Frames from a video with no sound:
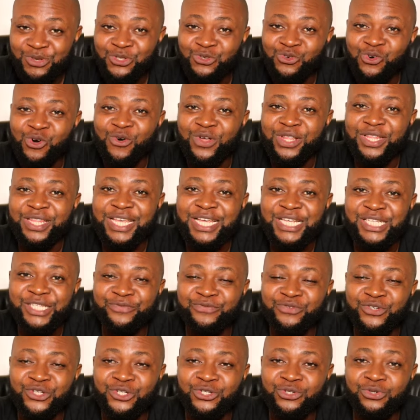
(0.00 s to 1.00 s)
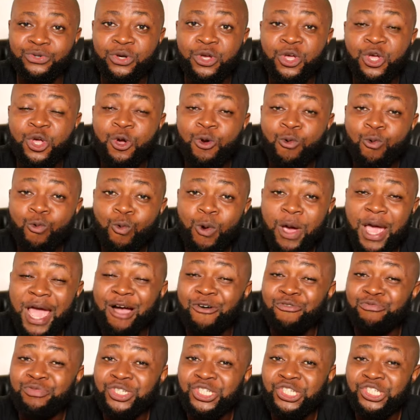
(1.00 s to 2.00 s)
me to our next video,
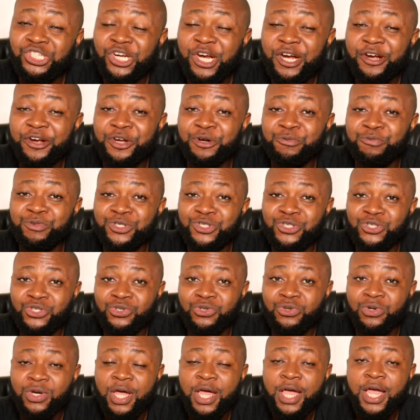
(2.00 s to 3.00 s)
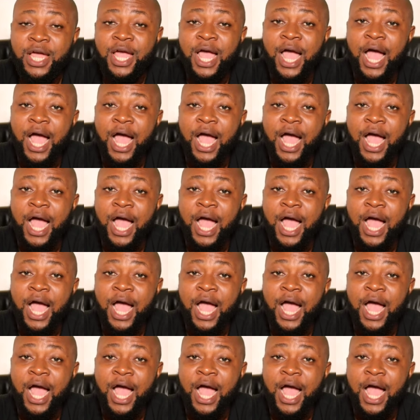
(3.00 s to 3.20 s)
where I'll be sharing with you